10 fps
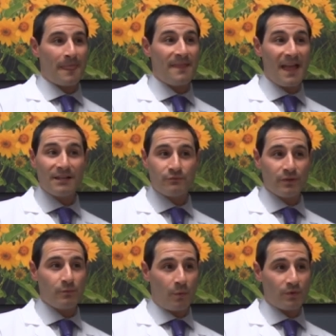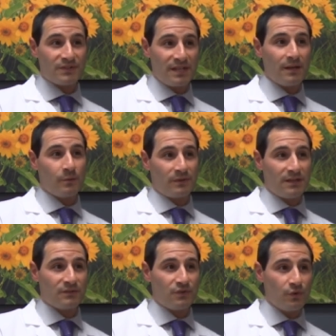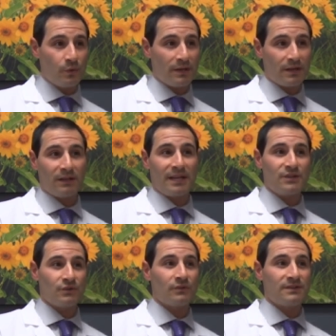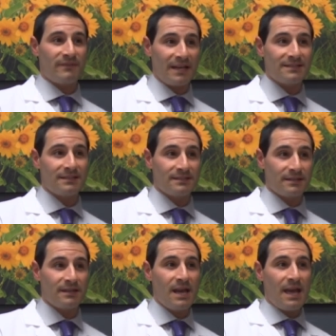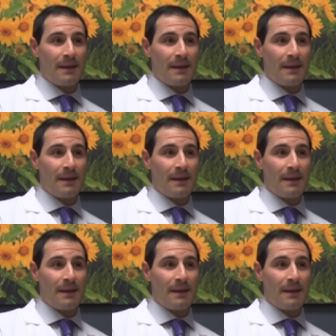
And that's really what we're seeing with these new inhalational devices and